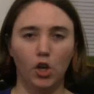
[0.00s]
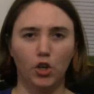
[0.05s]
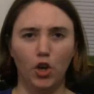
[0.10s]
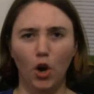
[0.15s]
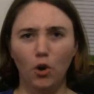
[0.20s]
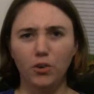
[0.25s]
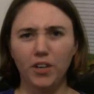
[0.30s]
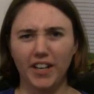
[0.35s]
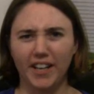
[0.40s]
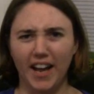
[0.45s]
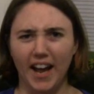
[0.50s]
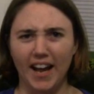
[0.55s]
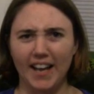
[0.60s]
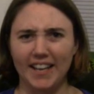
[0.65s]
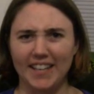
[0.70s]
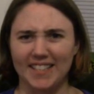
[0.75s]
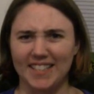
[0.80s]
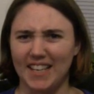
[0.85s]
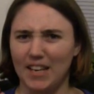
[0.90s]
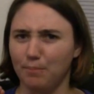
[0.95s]
Go
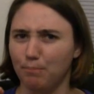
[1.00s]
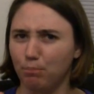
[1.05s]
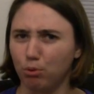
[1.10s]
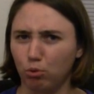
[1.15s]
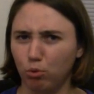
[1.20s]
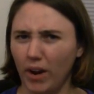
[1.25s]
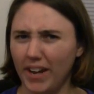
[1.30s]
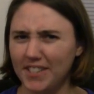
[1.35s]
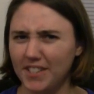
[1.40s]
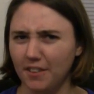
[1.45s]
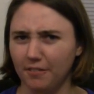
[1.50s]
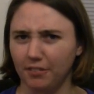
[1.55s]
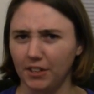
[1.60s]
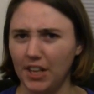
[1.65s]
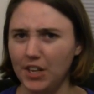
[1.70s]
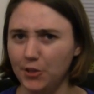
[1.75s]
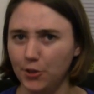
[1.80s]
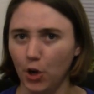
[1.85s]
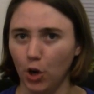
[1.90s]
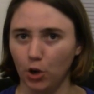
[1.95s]
Nagai is an
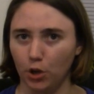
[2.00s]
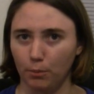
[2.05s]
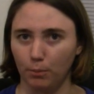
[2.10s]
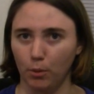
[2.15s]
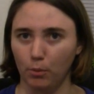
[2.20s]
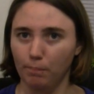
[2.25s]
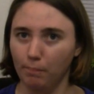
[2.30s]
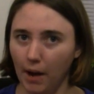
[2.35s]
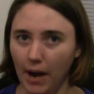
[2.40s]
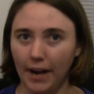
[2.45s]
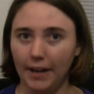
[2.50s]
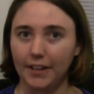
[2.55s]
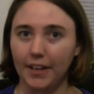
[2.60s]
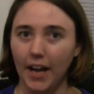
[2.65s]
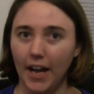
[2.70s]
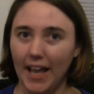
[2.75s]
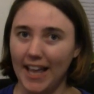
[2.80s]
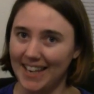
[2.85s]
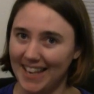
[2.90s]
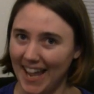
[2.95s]
impressively notable
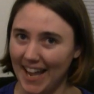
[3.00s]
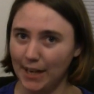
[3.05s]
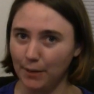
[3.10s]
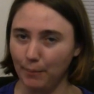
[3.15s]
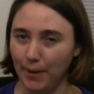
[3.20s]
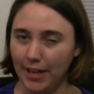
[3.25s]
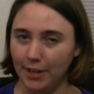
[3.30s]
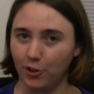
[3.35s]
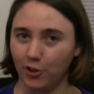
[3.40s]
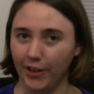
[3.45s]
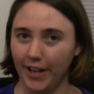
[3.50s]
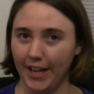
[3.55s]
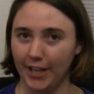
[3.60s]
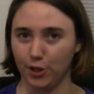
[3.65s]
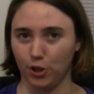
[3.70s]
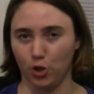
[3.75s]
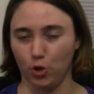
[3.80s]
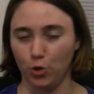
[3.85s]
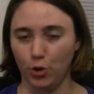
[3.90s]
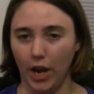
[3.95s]
manga and anime
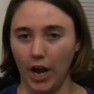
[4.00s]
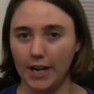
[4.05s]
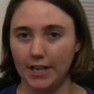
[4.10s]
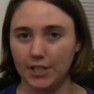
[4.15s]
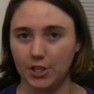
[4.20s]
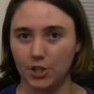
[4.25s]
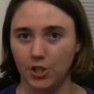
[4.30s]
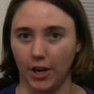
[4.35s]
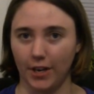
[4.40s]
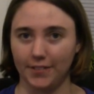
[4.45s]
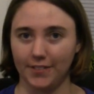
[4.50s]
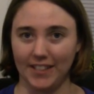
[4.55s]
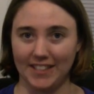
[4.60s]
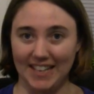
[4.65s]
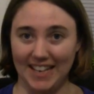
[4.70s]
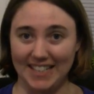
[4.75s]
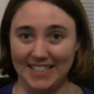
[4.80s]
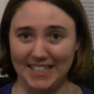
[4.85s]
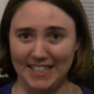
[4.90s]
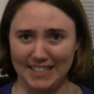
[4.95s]
creator who got his start in the
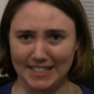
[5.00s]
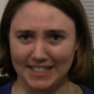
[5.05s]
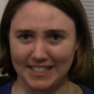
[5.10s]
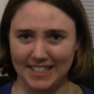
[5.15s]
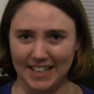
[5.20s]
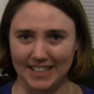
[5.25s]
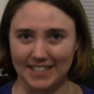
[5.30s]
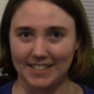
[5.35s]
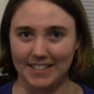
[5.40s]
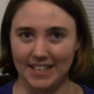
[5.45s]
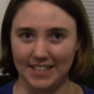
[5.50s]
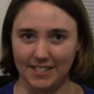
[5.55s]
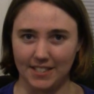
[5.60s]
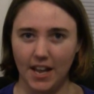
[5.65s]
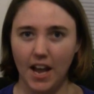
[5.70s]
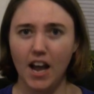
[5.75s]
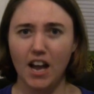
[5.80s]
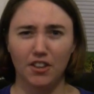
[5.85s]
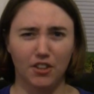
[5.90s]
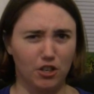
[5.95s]

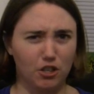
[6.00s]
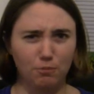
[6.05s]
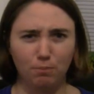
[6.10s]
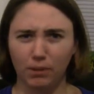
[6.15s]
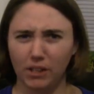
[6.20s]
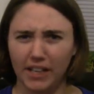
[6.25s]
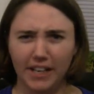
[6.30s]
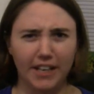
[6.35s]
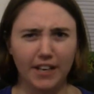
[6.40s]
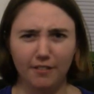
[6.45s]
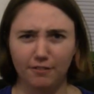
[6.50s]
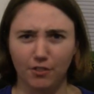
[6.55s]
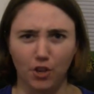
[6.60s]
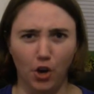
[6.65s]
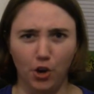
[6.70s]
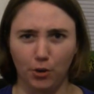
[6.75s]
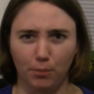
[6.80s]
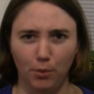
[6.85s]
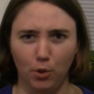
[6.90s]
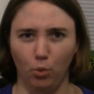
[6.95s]
1960s. There's plenty of
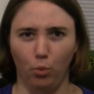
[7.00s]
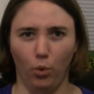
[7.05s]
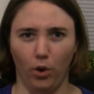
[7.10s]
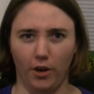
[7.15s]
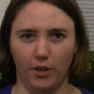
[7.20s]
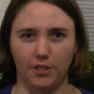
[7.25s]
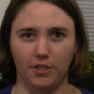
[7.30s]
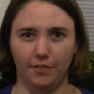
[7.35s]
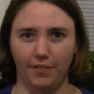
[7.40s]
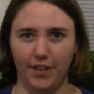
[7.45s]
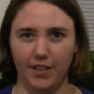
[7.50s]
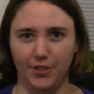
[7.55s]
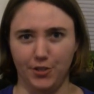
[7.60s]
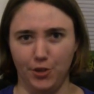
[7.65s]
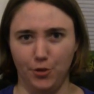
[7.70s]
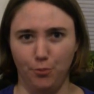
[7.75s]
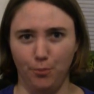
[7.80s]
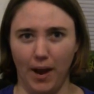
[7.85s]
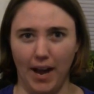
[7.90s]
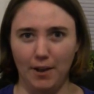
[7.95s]
notable works of
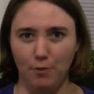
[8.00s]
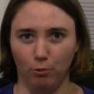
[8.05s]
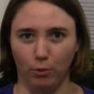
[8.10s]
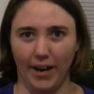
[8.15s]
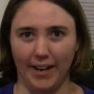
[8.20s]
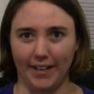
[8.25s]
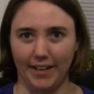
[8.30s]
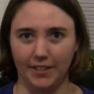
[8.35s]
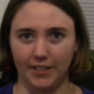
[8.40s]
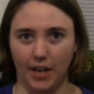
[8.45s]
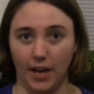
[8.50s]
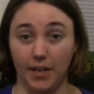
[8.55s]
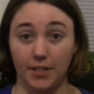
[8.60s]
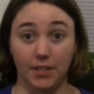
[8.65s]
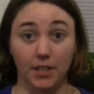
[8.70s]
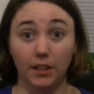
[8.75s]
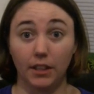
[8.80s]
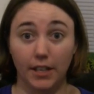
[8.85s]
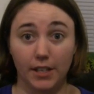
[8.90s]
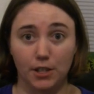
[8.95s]
his you might
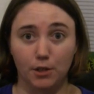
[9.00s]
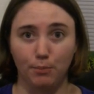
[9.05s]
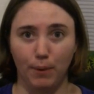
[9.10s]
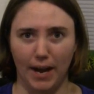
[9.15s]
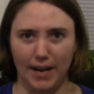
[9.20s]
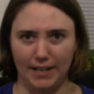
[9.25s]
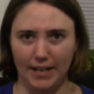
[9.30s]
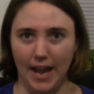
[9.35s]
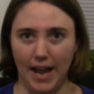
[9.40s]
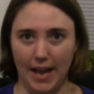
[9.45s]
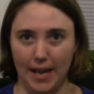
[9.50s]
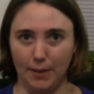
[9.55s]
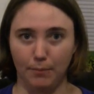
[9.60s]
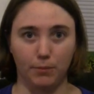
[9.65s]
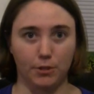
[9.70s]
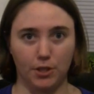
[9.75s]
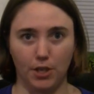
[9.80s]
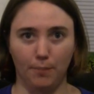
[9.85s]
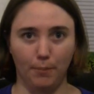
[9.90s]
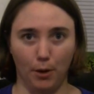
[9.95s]
recognize at least by
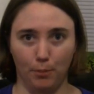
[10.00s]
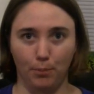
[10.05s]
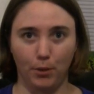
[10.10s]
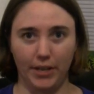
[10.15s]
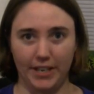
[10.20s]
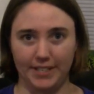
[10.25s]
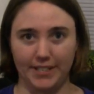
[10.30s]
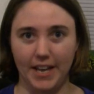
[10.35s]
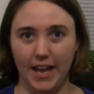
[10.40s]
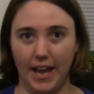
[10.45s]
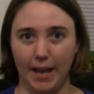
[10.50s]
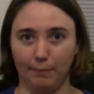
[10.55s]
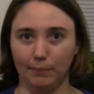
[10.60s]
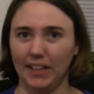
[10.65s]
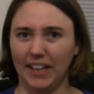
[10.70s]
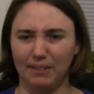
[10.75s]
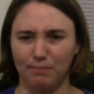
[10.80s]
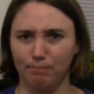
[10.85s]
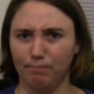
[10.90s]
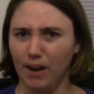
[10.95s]
name. Some are pretty tame,
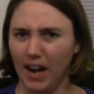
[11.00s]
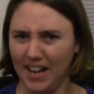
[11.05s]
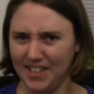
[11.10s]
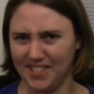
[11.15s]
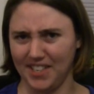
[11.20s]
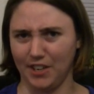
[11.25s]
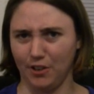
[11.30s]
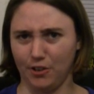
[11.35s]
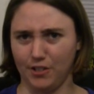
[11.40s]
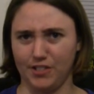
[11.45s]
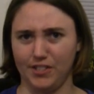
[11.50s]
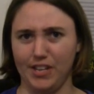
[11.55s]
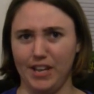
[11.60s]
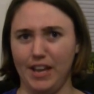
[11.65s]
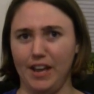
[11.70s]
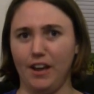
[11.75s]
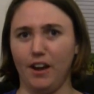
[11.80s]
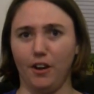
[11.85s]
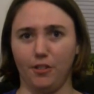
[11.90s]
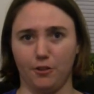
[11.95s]
like Mazinger
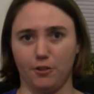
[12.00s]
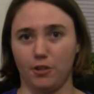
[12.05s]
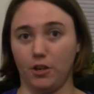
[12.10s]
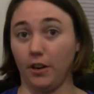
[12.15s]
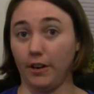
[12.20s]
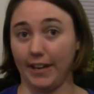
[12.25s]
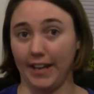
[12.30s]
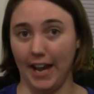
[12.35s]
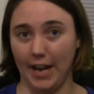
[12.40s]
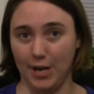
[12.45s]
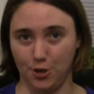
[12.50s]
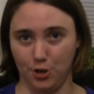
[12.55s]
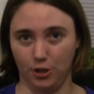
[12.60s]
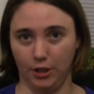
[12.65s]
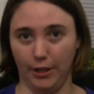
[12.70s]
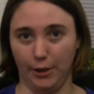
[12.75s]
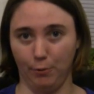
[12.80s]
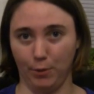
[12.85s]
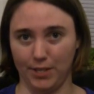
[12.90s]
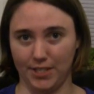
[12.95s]
Z, others are
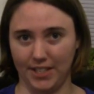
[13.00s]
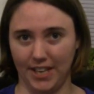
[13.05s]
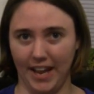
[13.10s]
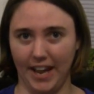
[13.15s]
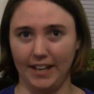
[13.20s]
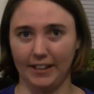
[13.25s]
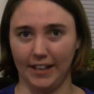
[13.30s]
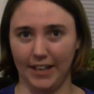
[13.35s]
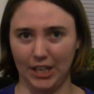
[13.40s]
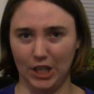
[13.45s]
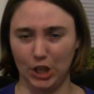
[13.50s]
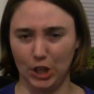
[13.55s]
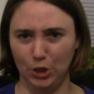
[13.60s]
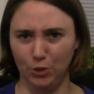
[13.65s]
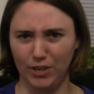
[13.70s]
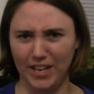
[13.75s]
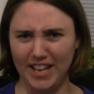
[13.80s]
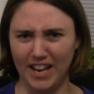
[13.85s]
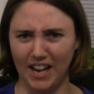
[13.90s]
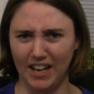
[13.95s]
occasionally risque, like
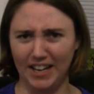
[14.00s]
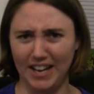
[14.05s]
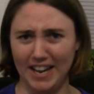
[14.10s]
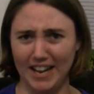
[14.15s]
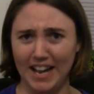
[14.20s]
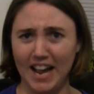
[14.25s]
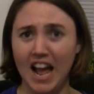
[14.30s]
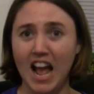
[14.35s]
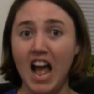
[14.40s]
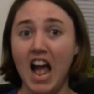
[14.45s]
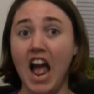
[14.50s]
Cutie Honey,